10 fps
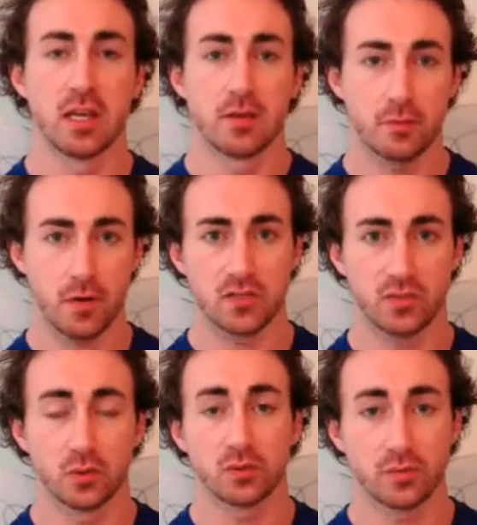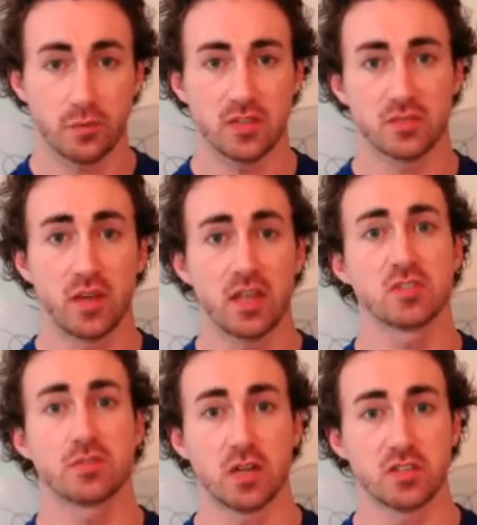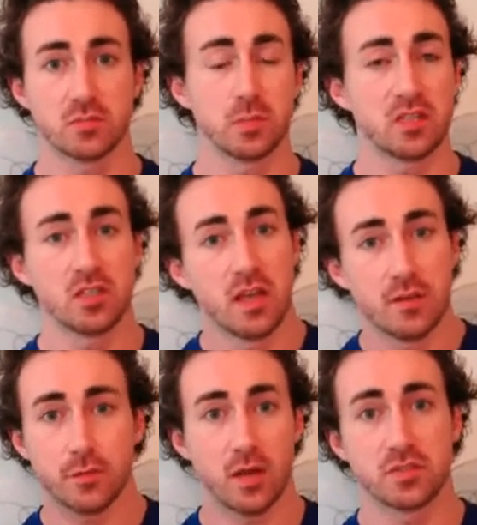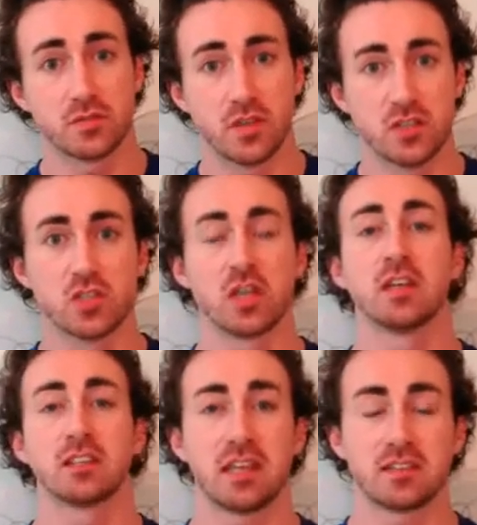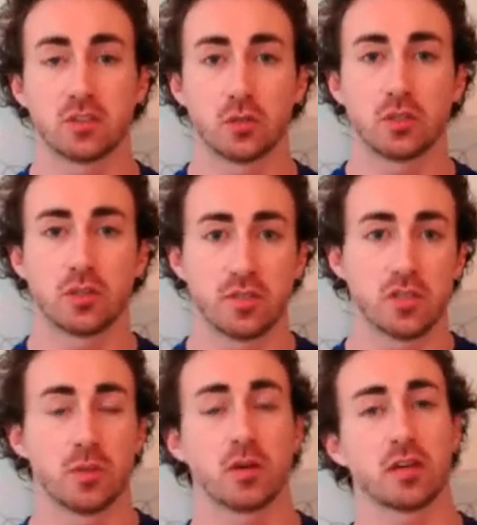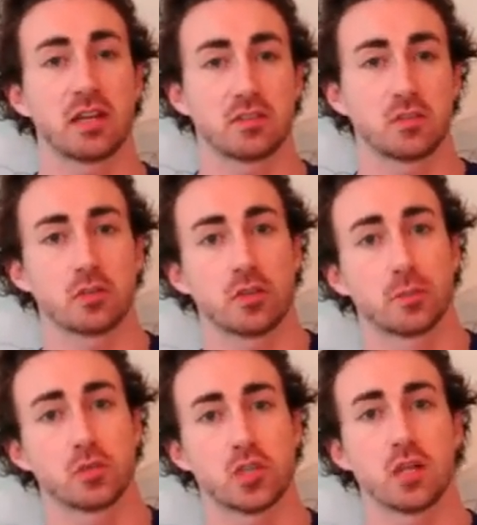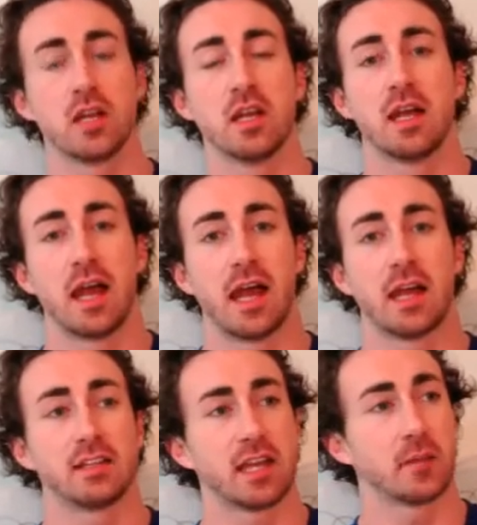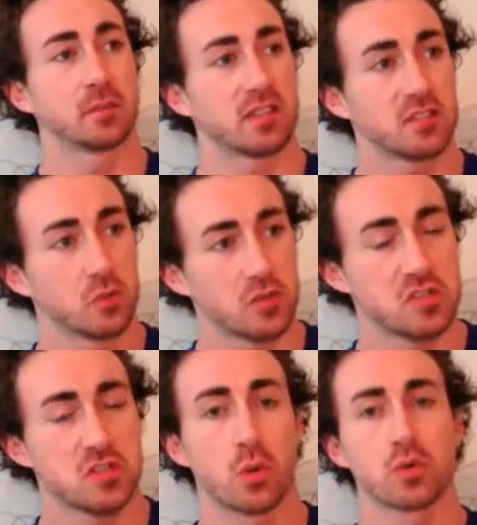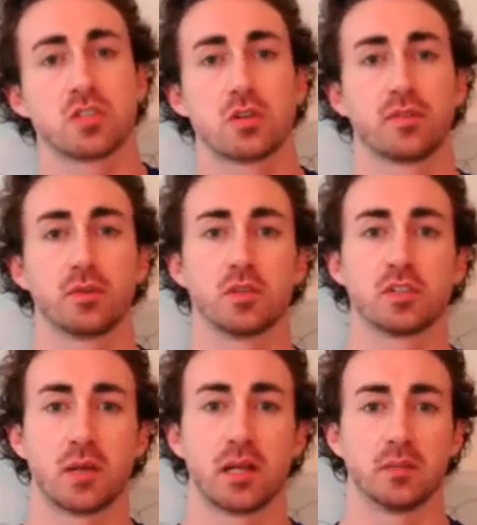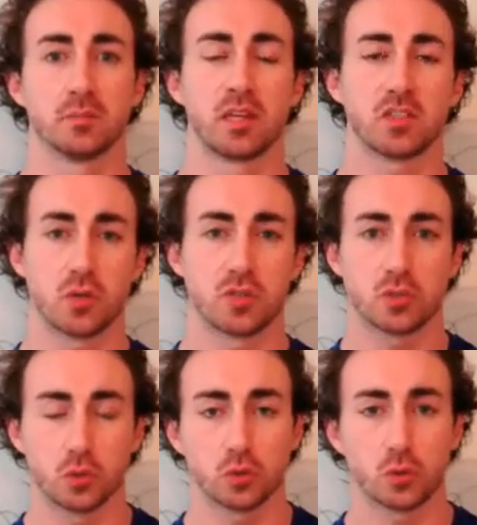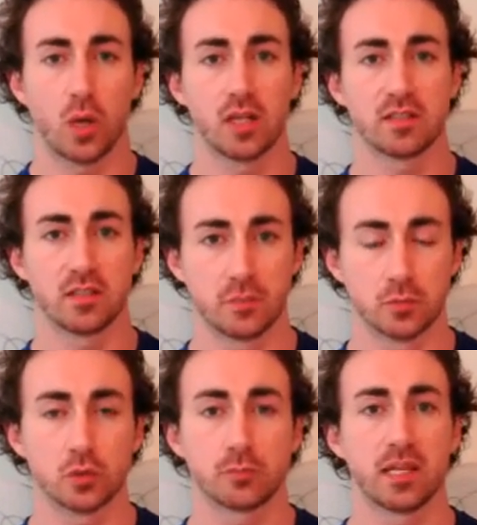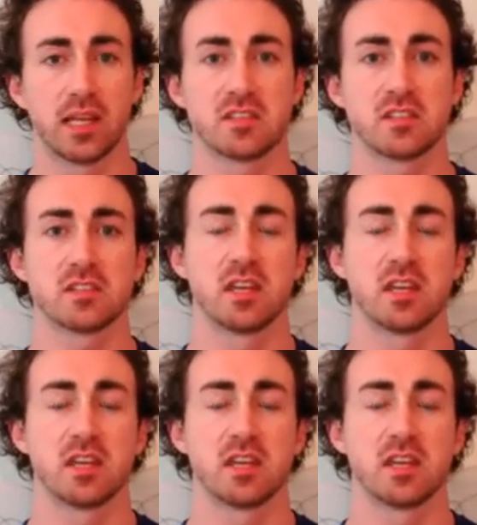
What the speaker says: fresh fruit, fresh veg, fresh meat, fresh fish. Get to know your fishmonger, get to know your butcher, and get to know the source of your food as well. Make sure it's good quality from good places,